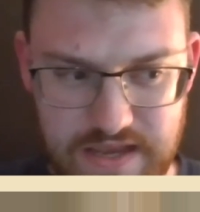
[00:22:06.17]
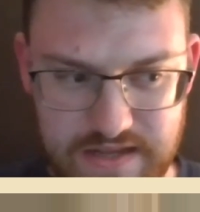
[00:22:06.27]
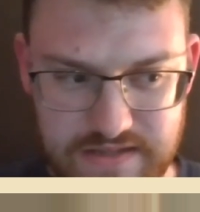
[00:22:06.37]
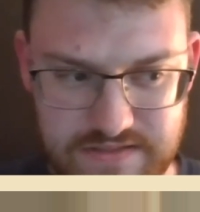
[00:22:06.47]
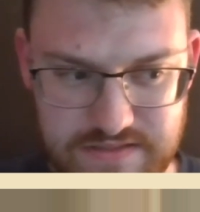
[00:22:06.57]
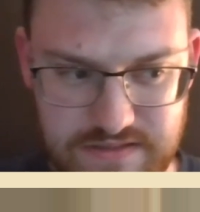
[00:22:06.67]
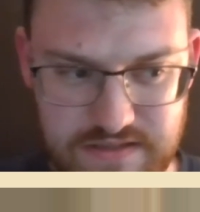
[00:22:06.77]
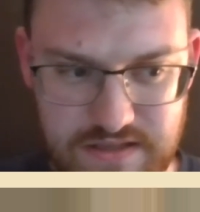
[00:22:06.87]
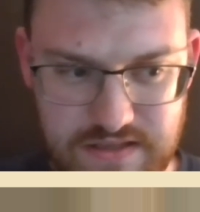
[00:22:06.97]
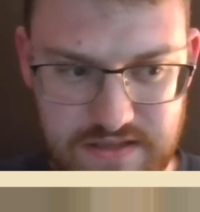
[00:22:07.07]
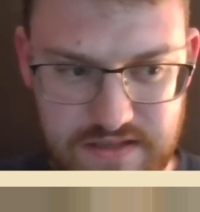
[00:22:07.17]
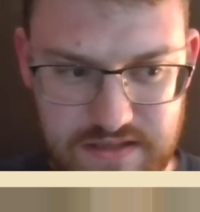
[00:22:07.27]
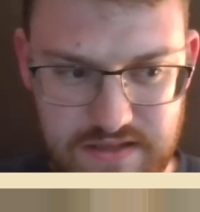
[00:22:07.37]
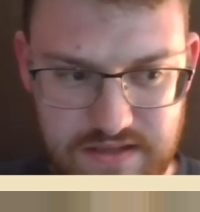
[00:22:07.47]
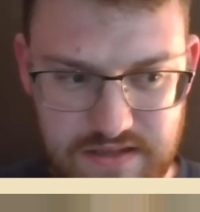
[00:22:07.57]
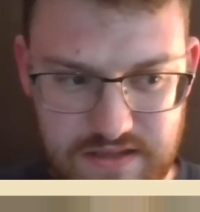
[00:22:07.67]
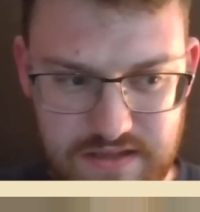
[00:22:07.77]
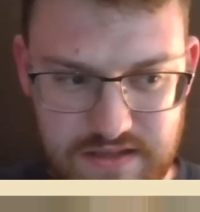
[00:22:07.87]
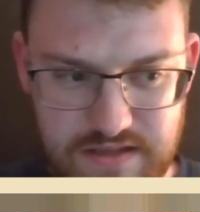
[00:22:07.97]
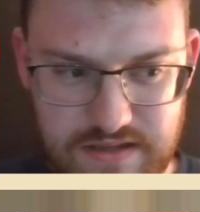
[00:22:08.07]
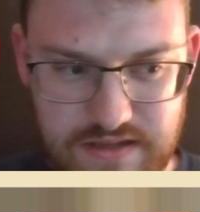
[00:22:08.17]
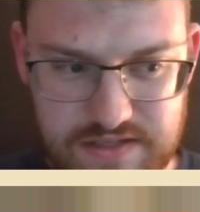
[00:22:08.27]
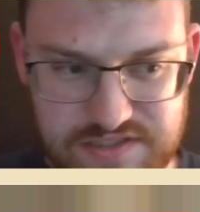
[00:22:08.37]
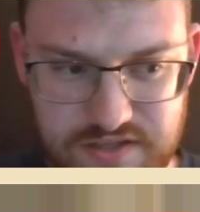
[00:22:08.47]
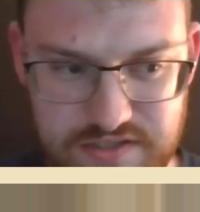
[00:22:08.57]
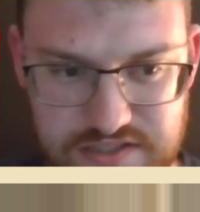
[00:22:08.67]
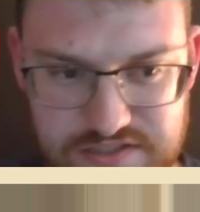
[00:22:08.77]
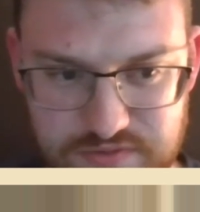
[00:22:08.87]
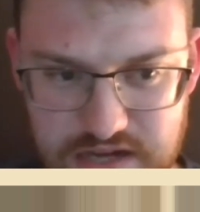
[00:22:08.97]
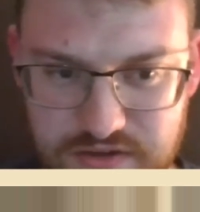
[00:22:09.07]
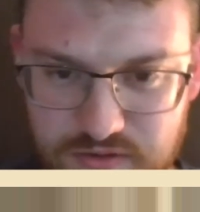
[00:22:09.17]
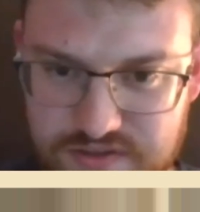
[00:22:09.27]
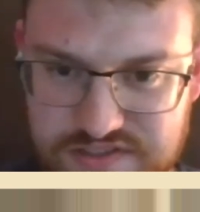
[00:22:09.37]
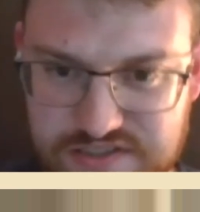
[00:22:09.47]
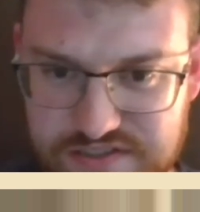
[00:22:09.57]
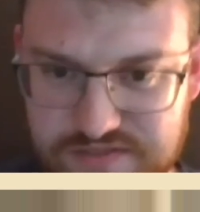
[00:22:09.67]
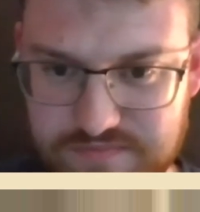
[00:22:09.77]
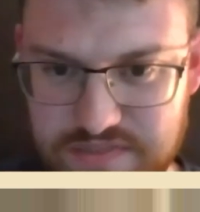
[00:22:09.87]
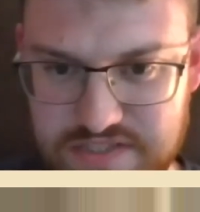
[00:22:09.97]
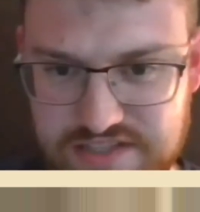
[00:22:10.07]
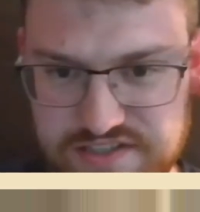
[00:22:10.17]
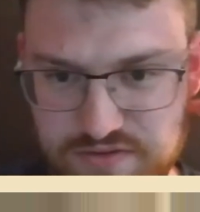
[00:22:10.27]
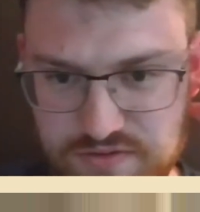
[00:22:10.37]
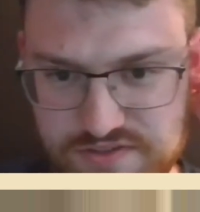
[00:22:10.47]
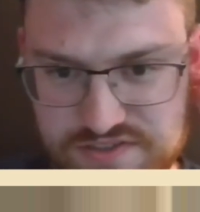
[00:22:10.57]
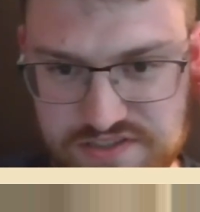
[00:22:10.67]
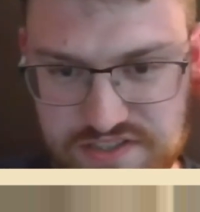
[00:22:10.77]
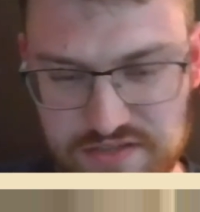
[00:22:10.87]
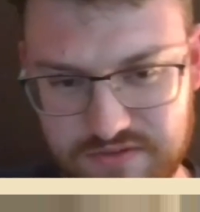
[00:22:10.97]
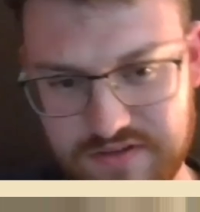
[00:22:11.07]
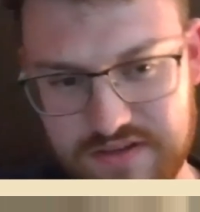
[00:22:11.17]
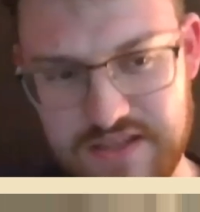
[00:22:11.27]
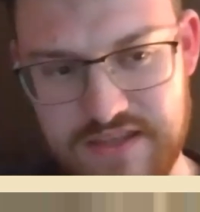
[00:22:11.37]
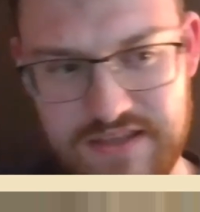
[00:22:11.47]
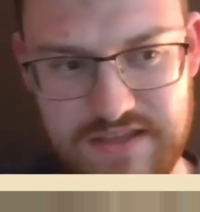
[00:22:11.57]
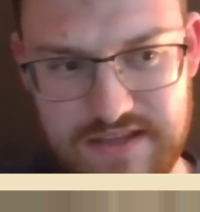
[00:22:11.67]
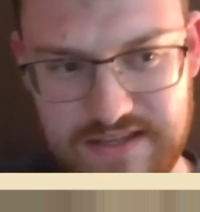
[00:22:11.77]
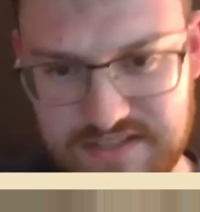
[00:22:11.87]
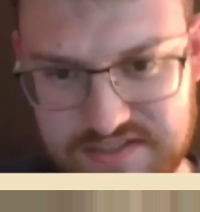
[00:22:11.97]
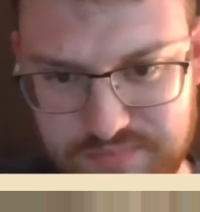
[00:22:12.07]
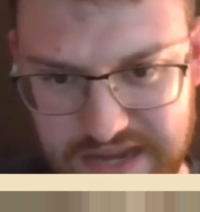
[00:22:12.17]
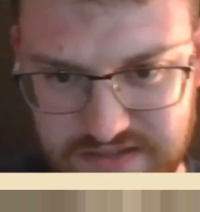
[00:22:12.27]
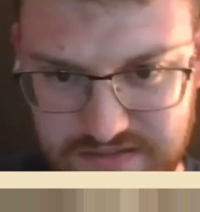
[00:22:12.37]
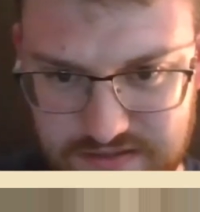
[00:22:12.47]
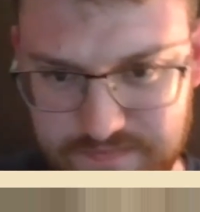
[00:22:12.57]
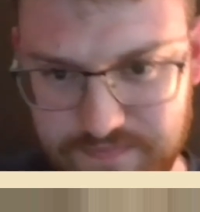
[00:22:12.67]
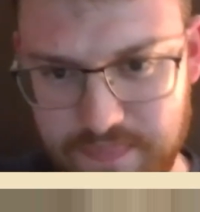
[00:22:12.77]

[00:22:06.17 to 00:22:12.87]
I saw these great horses, majestic horses, and they were in this paddock.